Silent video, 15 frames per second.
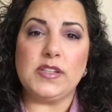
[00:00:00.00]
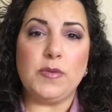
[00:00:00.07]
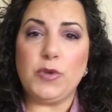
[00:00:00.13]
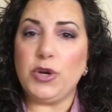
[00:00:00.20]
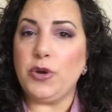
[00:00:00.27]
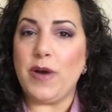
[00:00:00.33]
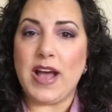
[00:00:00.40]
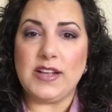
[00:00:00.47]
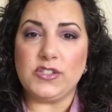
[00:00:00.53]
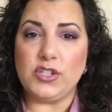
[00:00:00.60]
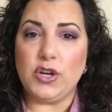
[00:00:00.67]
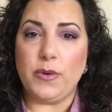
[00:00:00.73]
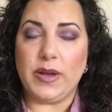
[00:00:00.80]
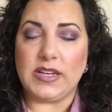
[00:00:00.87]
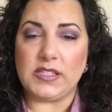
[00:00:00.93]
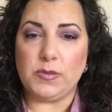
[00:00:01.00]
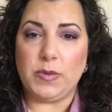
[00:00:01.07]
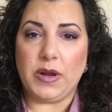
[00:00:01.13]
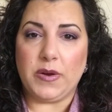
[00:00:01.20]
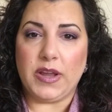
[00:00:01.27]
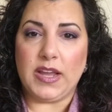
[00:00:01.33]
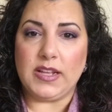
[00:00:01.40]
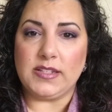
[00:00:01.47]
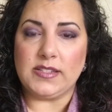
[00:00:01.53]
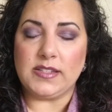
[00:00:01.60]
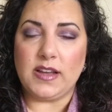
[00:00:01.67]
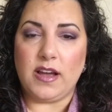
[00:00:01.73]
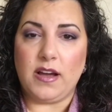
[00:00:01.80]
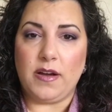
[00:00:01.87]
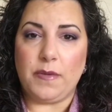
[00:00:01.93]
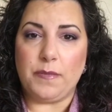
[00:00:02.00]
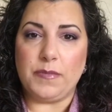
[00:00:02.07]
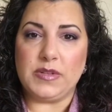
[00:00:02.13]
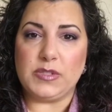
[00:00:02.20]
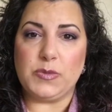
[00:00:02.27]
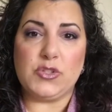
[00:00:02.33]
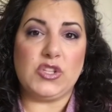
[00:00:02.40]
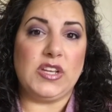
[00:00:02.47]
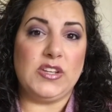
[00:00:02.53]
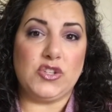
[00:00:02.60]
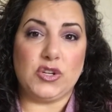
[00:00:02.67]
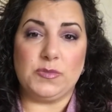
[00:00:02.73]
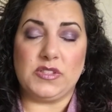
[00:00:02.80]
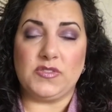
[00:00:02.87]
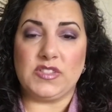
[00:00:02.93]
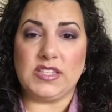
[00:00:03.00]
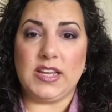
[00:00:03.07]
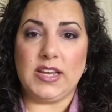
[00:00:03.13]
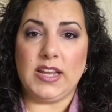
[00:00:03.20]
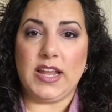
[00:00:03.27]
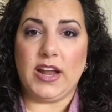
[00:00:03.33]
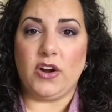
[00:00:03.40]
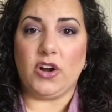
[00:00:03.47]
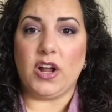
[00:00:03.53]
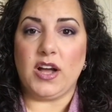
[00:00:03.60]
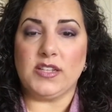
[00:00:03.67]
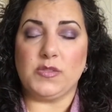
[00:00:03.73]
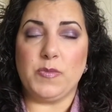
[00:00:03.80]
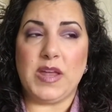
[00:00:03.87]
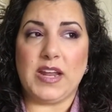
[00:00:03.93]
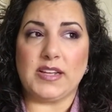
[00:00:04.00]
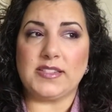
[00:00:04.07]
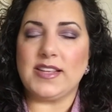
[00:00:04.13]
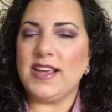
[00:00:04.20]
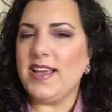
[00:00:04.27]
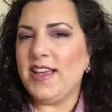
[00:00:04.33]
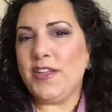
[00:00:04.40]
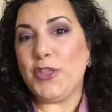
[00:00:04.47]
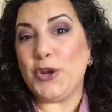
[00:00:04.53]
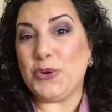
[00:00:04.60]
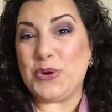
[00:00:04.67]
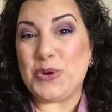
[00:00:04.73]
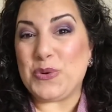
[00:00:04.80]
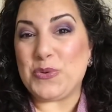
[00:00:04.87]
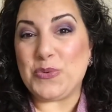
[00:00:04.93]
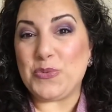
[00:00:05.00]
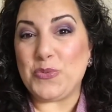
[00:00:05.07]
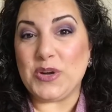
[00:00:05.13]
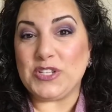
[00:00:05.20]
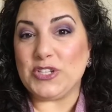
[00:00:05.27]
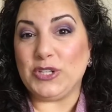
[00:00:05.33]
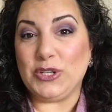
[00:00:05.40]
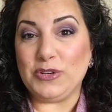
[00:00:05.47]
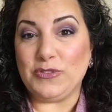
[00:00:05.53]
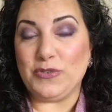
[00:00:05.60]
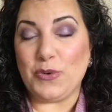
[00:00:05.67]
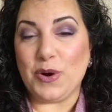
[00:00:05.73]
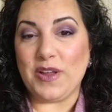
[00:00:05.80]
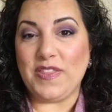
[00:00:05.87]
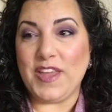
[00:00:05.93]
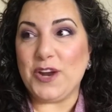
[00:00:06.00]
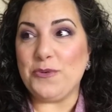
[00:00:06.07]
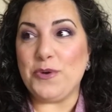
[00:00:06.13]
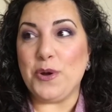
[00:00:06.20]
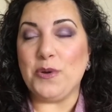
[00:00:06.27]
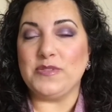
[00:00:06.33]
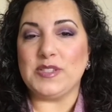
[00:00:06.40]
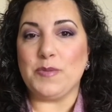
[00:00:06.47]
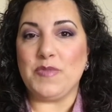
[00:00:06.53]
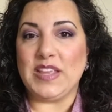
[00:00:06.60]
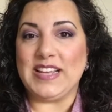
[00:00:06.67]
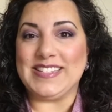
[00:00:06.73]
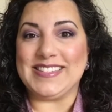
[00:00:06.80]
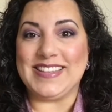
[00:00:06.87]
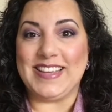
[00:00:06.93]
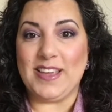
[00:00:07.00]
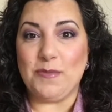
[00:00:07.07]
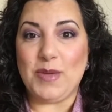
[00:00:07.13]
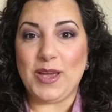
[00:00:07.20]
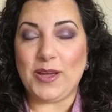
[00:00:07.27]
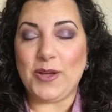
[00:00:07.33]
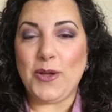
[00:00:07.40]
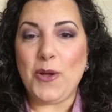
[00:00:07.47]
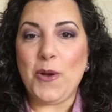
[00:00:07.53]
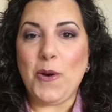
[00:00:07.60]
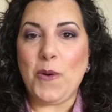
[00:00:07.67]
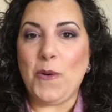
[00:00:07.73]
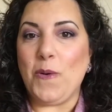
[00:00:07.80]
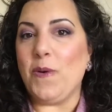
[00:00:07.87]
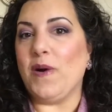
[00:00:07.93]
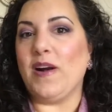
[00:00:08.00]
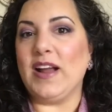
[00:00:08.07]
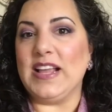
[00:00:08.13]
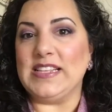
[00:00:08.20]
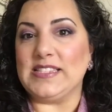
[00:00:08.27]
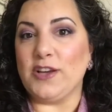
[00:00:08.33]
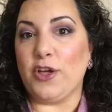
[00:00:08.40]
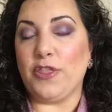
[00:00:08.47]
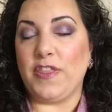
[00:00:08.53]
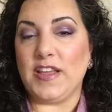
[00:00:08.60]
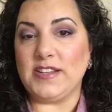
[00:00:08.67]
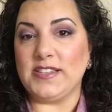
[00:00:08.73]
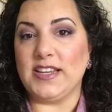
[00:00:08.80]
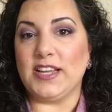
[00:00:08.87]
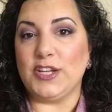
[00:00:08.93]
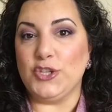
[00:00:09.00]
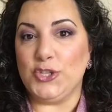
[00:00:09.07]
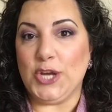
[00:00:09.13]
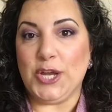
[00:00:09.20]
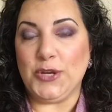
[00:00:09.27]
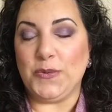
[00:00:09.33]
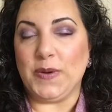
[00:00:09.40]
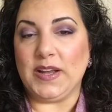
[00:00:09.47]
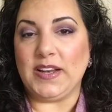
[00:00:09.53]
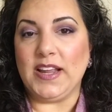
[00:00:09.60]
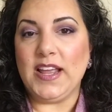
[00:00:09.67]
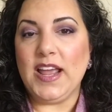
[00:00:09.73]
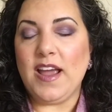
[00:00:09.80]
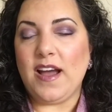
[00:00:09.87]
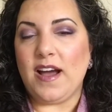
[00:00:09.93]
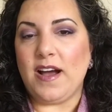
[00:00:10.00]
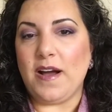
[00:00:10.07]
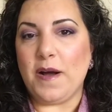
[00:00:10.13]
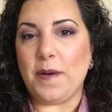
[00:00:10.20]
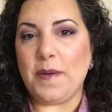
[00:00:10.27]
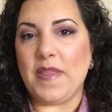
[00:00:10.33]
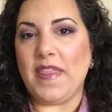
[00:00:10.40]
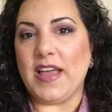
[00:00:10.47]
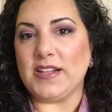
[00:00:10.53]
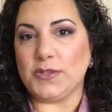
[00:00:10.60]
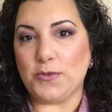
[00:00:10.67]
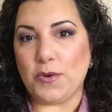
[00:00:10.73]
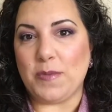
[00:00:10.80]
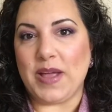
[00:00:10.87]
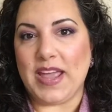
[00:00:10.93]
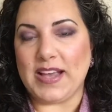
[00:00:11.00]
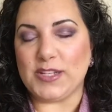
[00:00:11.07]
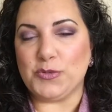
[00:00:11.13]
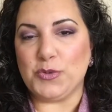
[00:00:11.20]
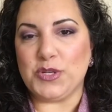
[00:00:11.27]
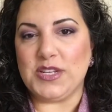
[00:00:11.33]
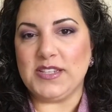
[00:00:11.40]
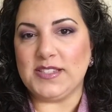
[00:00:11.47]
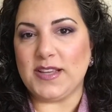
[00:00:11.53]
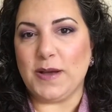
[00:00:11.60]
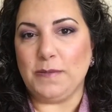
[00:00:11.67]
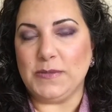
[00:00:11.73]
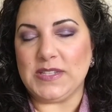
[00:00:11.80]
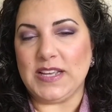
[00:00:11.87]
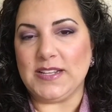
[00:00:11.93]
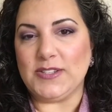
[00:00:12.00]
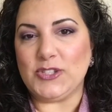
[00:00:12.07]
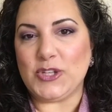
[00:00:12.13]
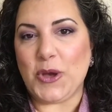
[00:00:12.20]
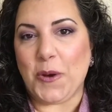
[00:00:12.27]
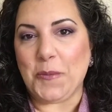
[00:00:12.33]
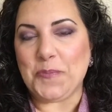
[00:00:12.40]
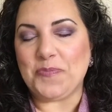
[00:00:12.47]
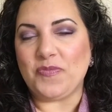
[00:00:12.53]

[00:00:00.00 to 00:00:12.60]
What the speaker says: someone who has no experience, especially in terms of skincare and cosmetics. They don't know what to look for. They don't know if something is a gimmick or is authentic and genuine. And that's where my expertise comes in. So